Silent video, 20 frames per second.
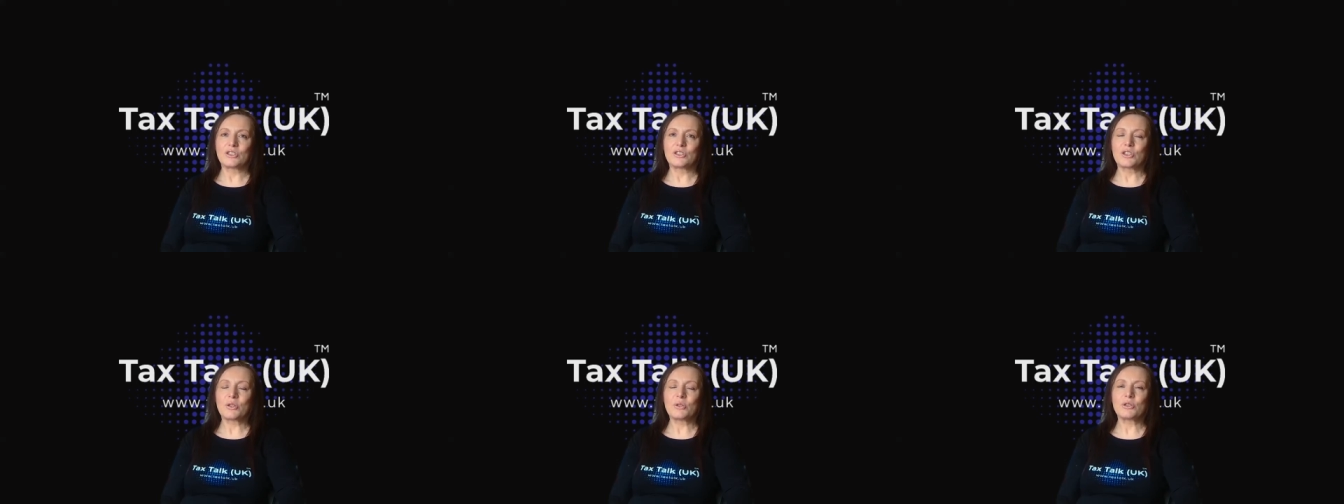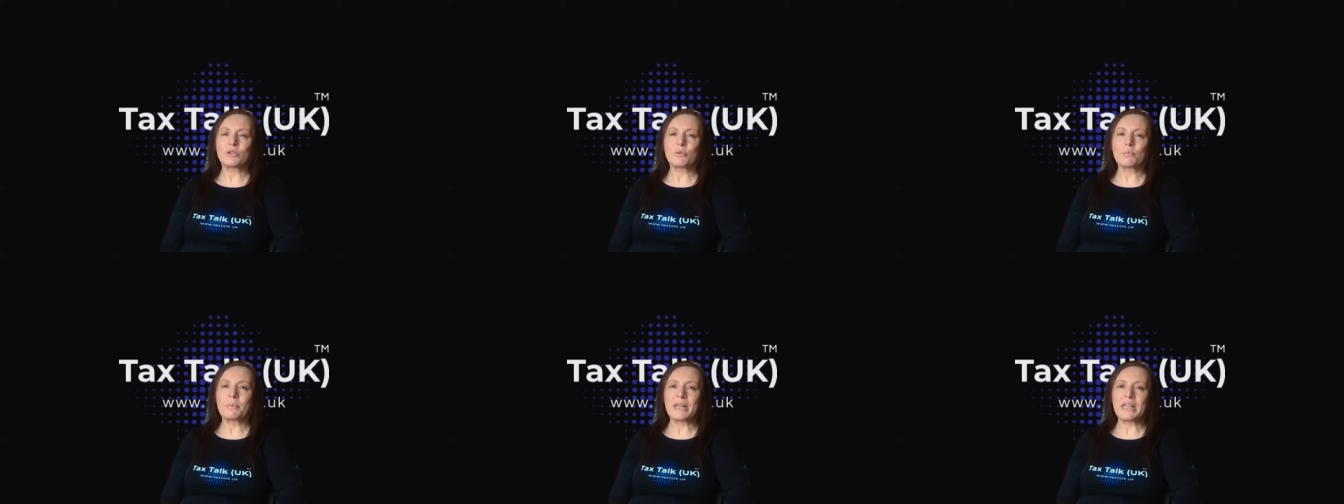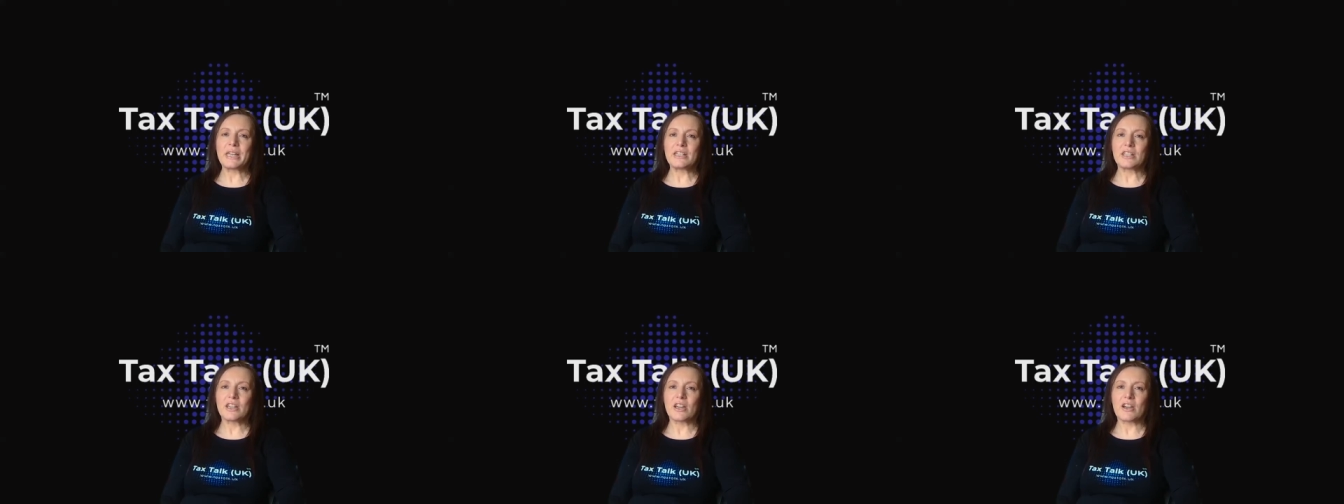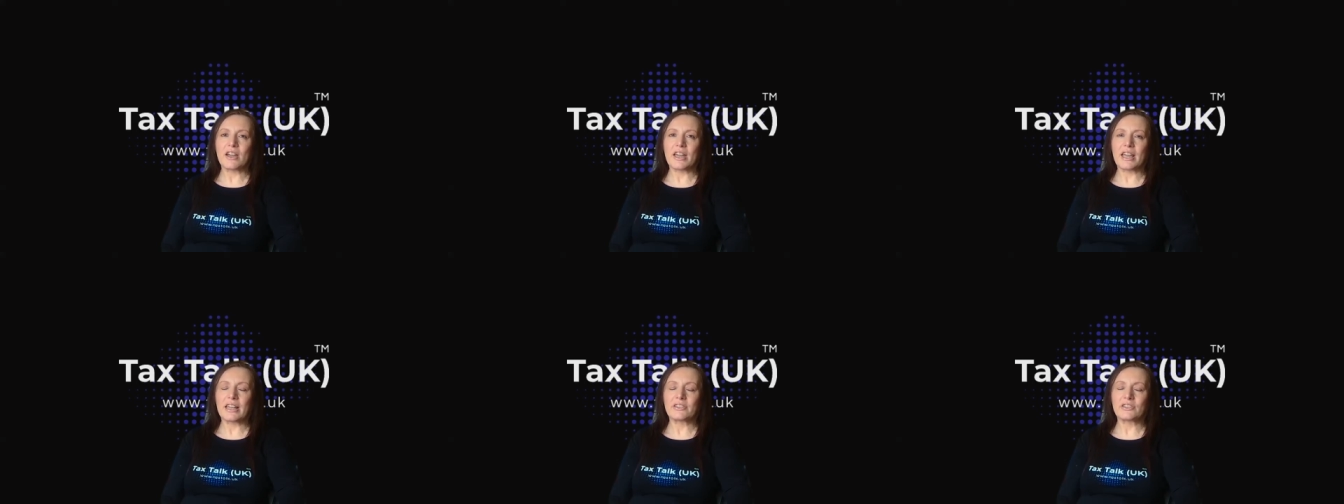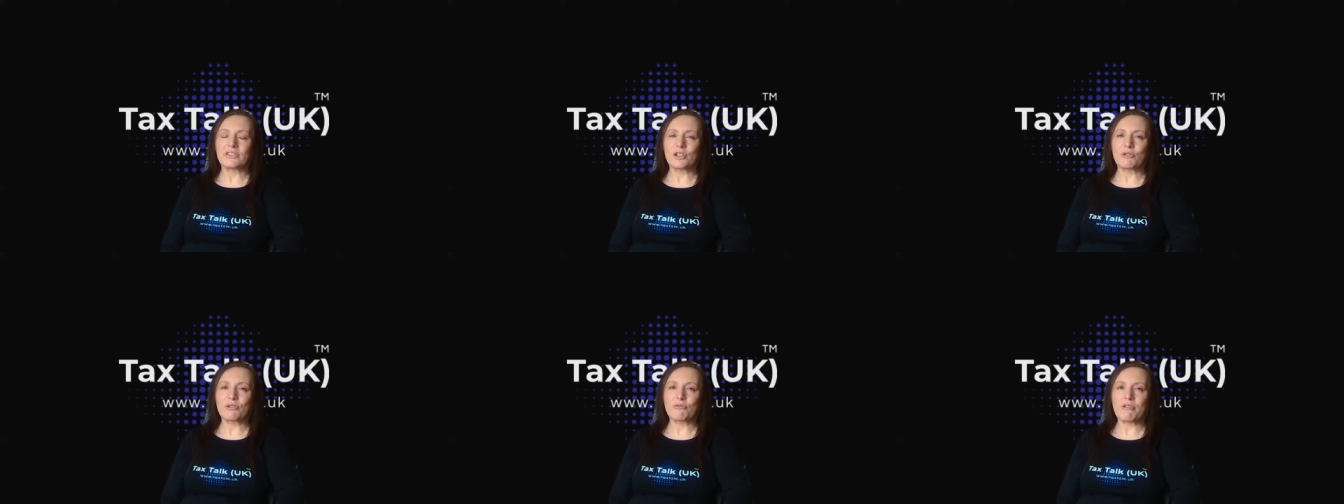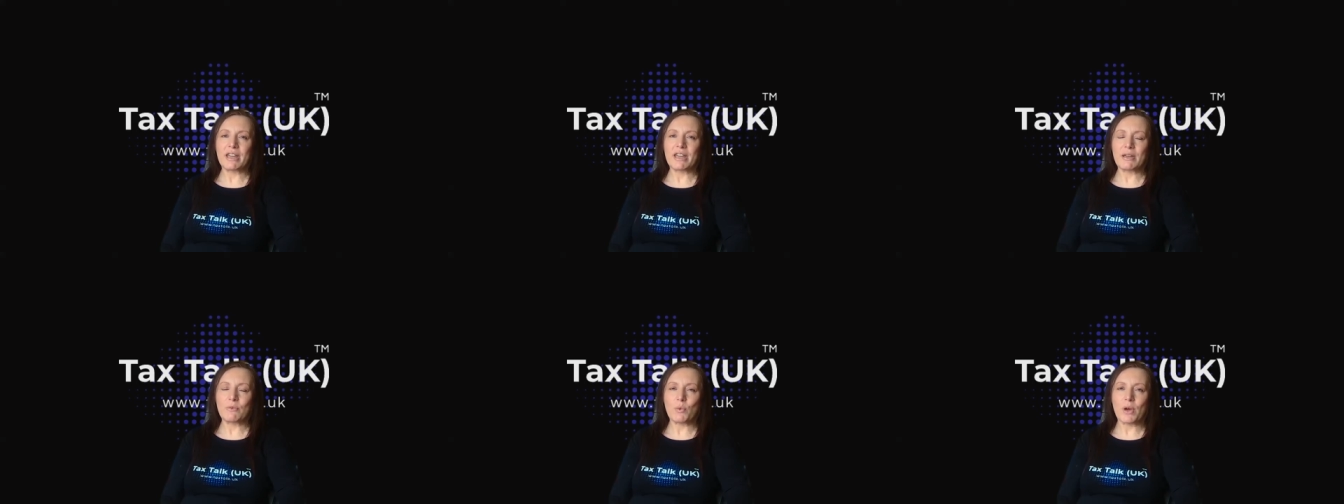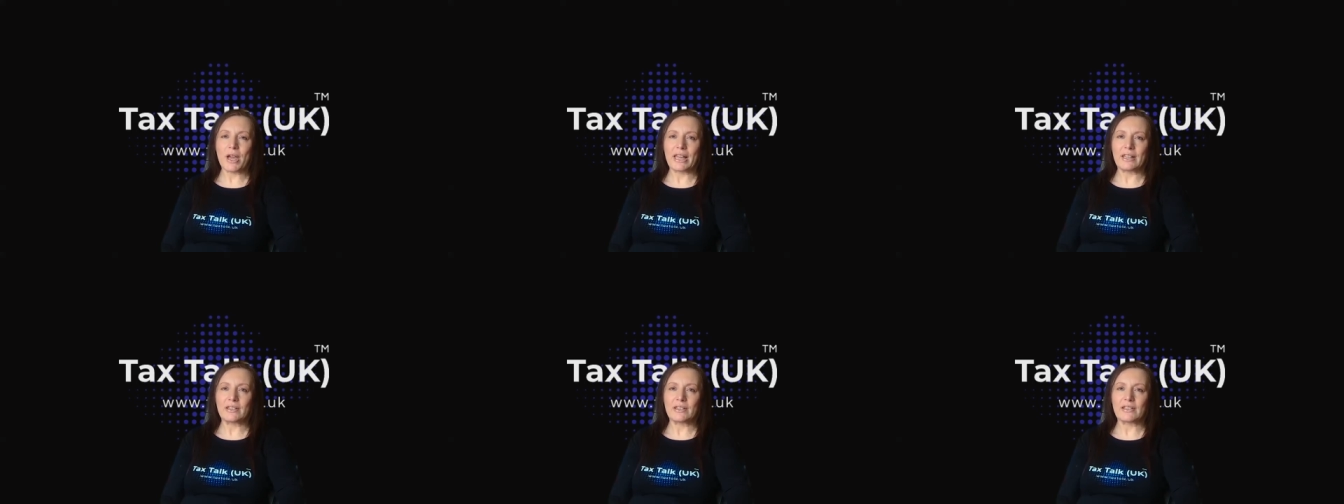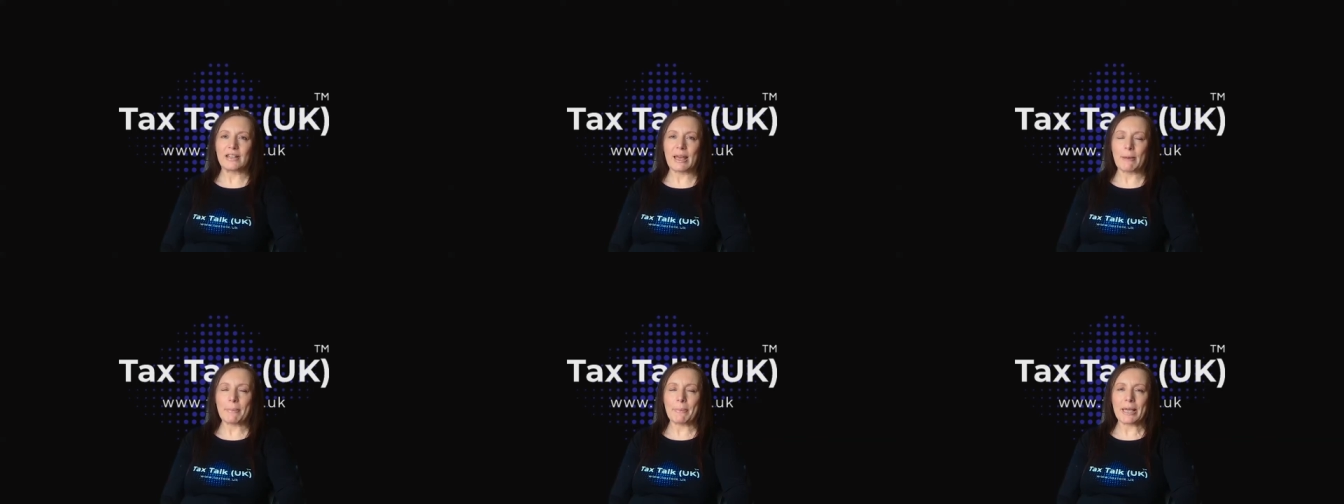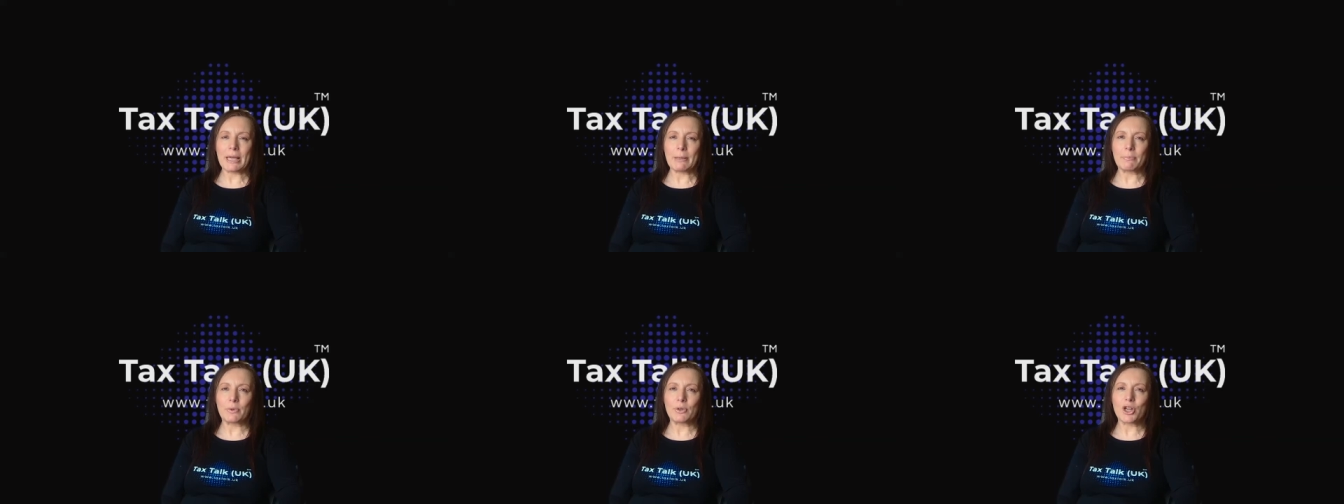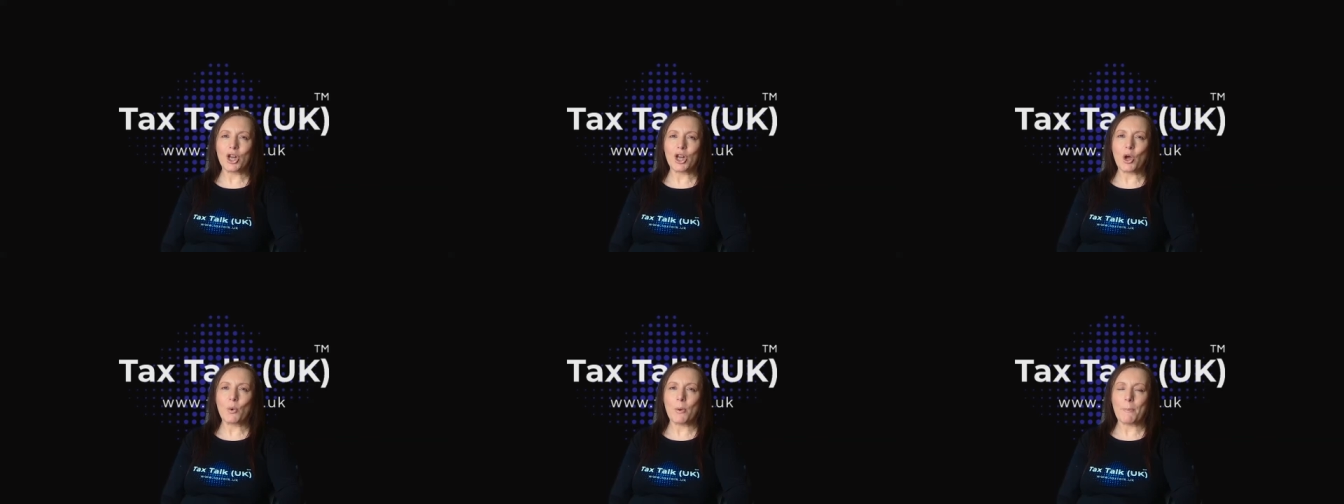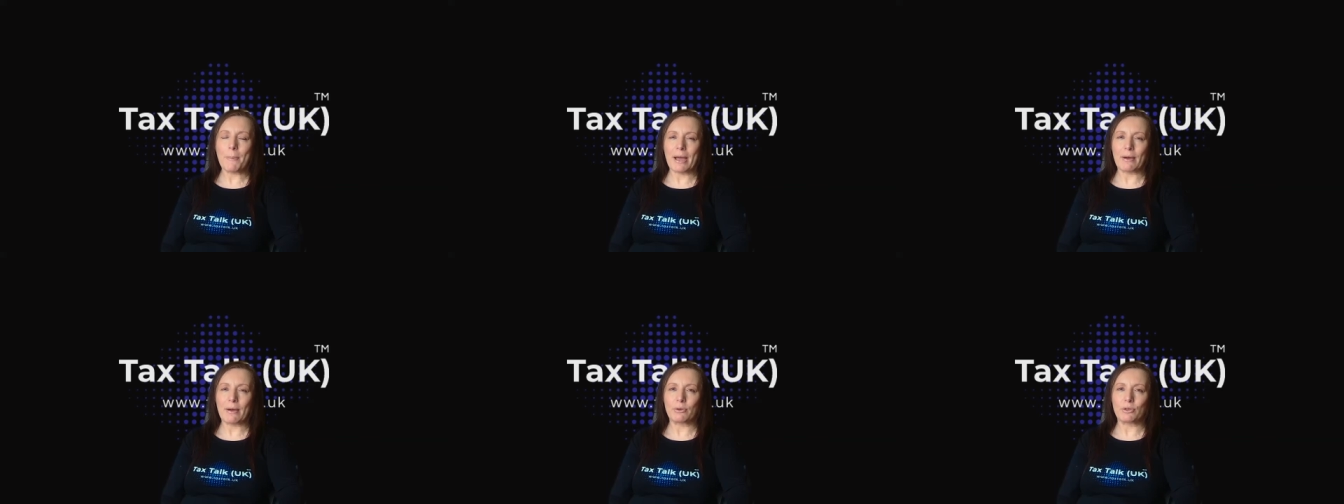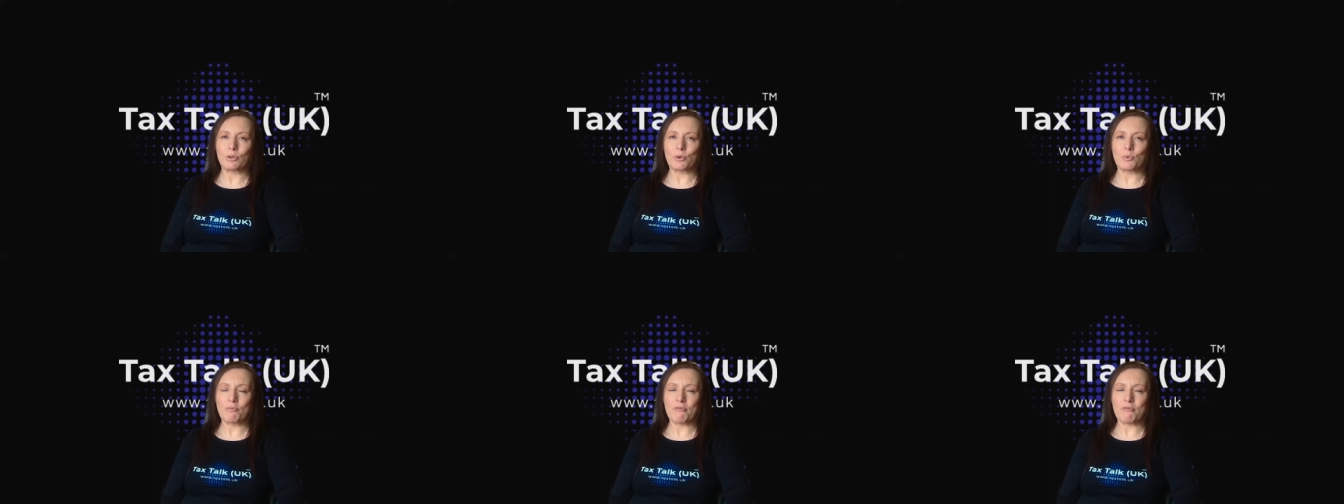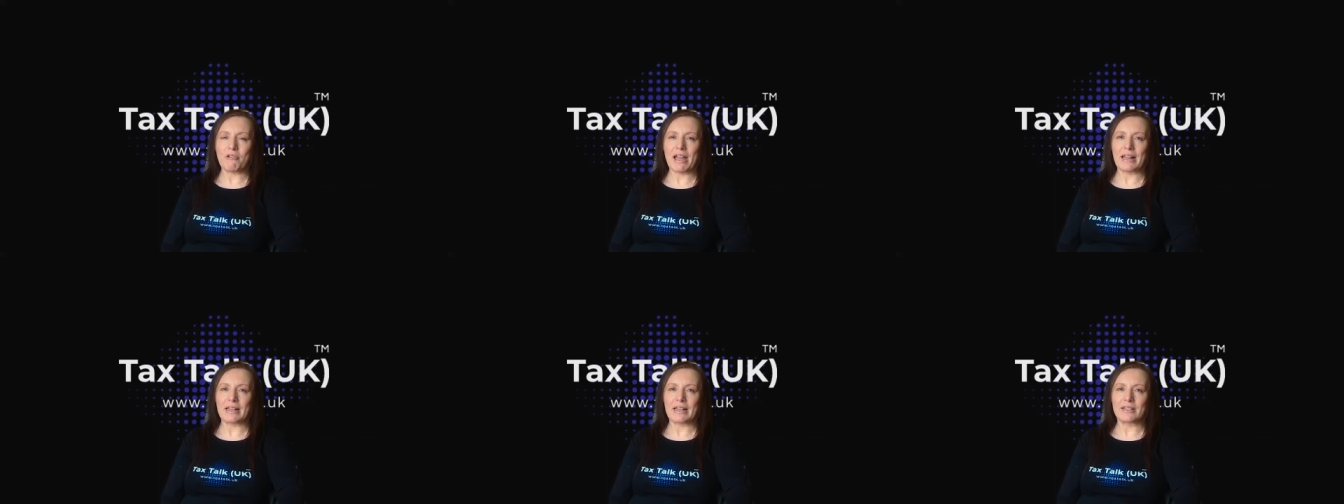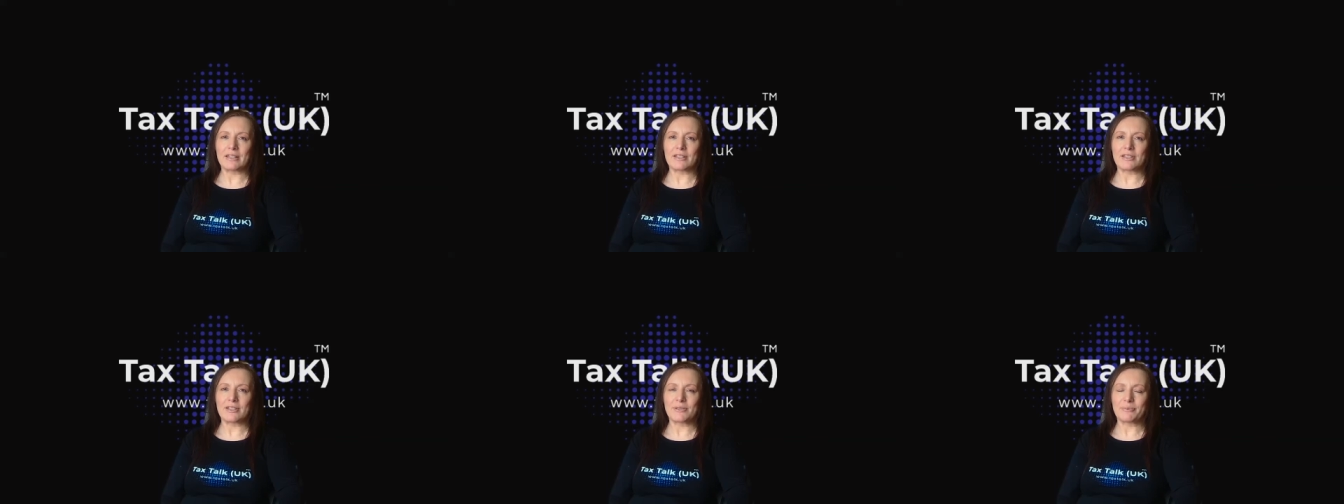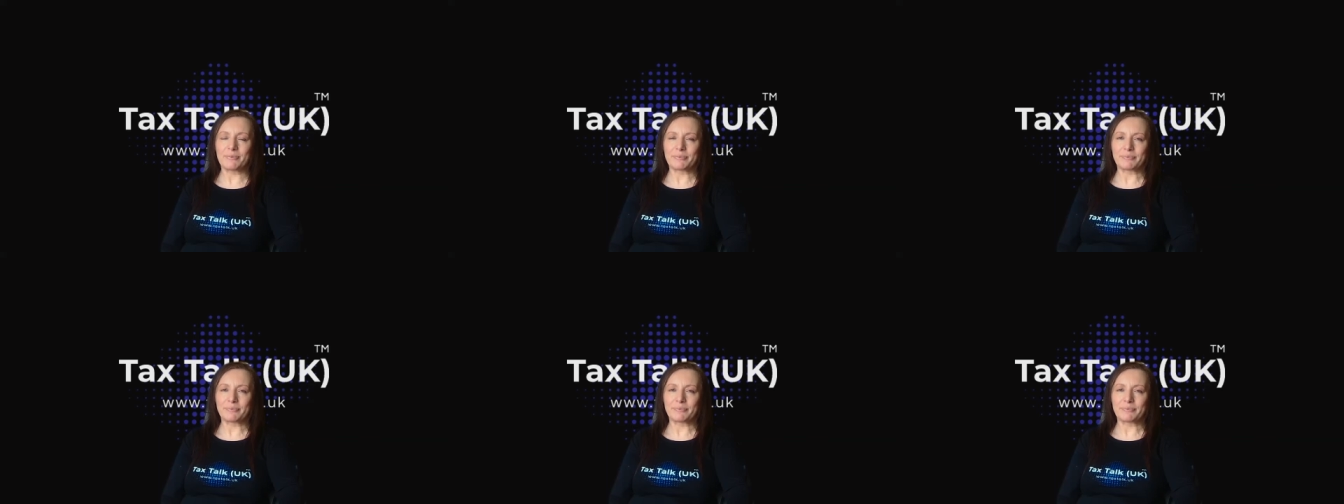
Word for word: social media is a great way to let people know about your brand.